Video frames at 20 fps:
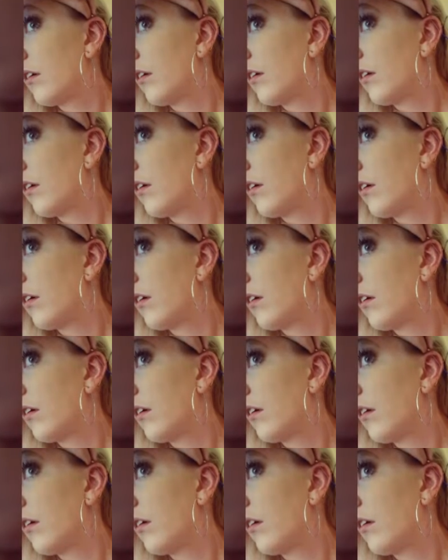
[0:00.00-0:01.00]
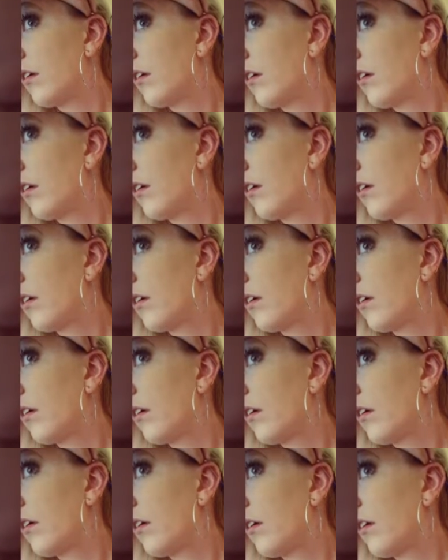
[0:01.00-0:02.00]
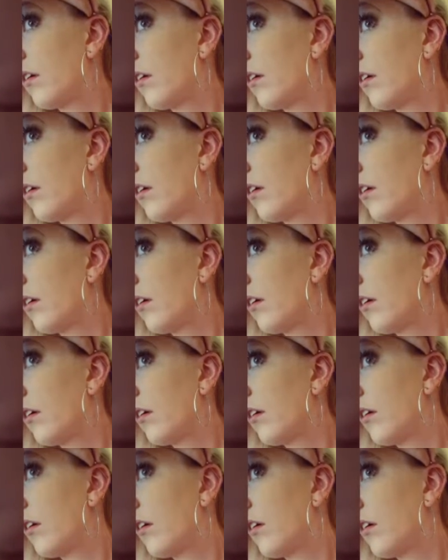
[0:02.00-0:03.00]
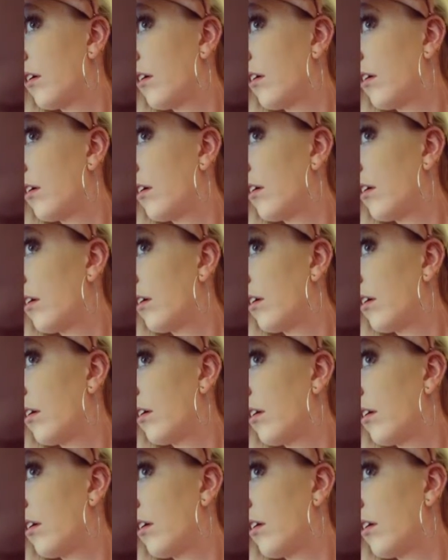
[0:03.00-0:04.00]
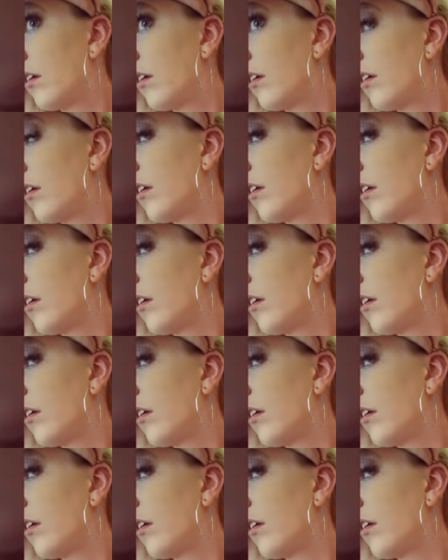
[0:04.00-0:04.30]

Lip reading: (silence)